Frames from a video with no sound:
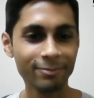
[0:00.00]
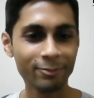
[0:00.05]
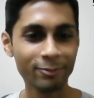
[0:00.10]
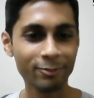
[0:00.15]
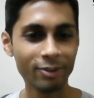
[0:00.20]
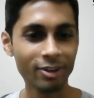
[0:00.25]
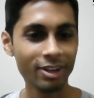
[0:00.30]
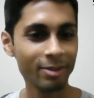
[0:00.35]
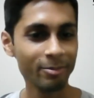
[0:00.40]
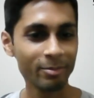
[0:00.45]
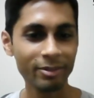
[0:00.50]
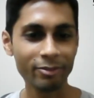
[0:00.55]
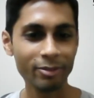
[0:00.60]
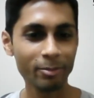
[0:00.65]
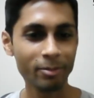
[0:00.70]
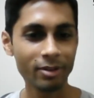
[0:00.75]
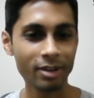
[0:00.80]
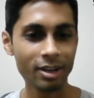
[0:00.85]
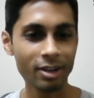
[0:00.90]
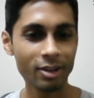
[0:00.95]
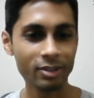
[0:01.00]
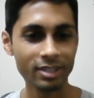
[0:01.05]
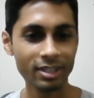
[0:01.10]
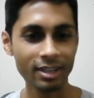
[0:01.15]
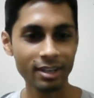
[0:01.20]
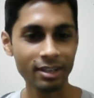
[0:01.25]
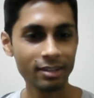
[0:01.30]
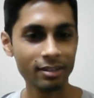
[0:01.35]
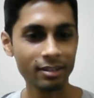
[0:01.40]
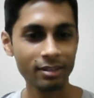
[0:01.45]
forgive me for pronouncing
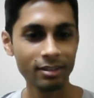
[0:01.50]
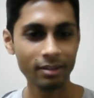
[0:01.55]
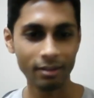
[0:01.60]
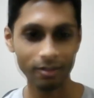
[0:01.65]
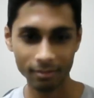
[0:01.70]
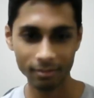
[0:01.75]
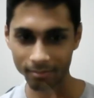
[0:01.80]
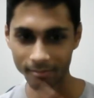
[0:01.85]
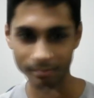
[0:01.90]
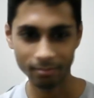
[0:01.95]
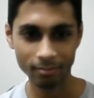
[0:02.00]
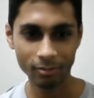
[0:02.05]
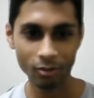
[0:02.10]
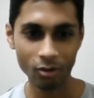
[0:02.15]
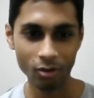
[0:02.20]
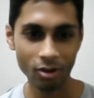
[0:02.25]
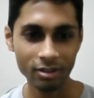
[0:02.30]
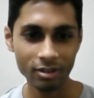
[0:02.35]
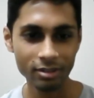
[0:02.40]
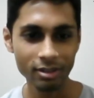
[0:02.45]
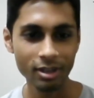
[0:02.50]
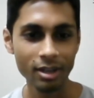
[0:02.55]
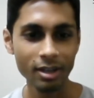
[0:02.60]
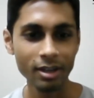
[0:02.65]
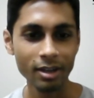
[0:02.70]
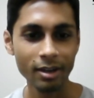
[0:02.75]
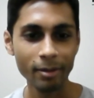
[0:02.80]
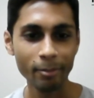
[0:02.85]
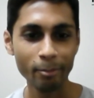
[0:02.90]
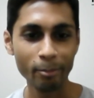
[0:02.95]
it wrong.
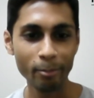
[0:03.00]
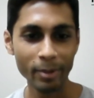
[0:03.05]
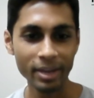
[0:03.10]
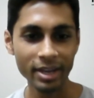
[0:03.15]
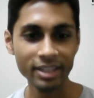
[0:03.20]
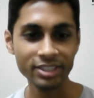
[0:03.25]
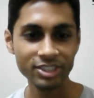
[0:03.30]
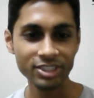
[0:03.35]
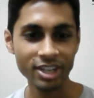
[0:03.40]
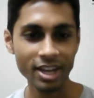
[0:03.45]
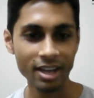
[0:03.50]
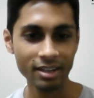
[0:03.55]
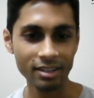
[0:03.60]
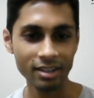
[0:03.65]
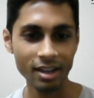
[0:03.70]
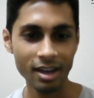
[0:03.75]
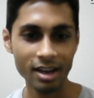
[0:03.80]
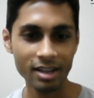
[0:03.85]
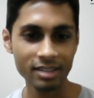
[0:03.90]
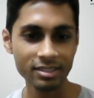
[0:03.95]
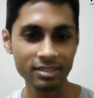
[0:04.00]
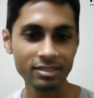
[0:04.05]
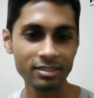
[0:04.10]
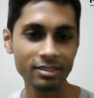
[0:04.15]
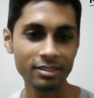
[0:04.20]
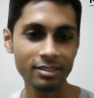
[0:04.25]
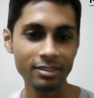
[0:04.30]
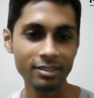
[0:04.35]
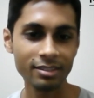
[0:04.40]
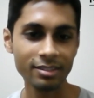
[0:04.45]
Ping Chan asks,
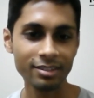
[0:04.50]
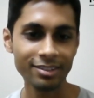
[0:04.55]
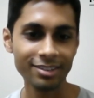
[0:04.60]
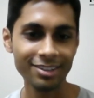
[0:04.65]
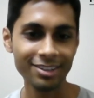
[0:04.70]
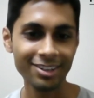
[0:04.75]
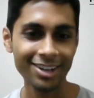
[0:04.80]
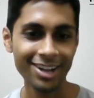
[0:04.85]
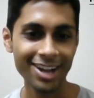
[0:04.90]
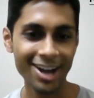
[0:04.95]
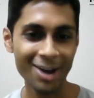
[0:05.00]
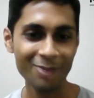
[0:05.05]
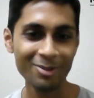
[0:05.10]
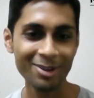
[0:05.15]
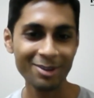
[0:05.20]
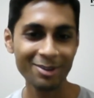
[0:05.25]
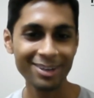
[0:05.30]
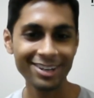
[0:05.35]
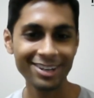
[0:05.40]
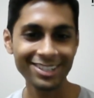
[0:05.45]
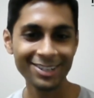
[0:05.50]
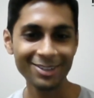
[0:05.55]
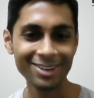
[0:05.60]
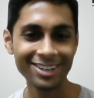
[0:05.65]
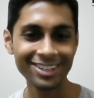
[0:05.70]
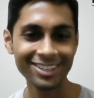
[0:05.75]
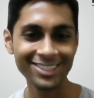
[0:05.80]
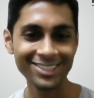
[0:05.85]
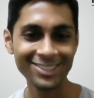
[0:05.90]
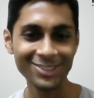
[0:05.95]
how effective
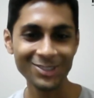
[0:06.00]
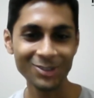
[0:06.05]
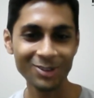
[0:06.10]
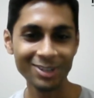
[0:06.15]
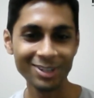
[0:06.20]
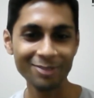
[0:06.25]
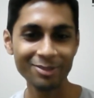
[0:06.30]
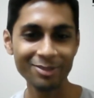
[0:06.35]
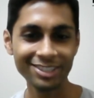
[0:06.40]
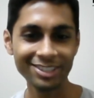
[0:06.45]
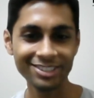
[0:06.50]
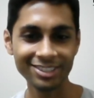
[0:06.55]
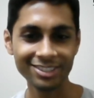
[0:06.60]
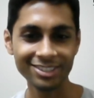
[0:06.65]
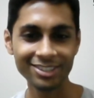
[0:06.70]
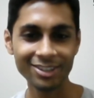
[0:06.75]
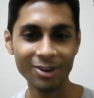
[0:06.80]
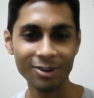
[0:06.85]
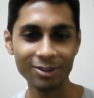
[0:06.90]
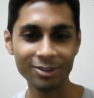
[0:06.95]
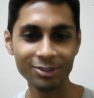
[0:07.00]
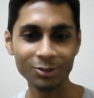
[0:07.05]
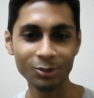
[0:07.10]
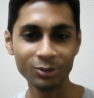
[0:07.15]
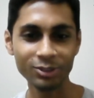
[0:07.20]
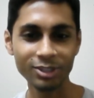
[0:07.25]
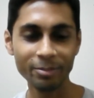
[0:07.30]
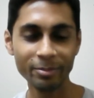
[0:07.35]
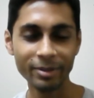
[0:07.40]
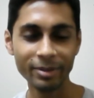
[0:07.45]
are the story features on
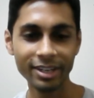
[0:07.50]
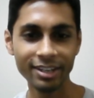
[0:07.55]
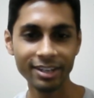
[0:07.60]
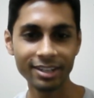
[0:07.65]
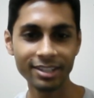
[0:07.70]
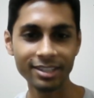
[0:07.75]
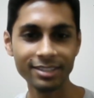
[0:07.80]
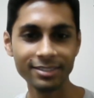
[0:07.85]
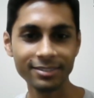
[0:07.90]
social media?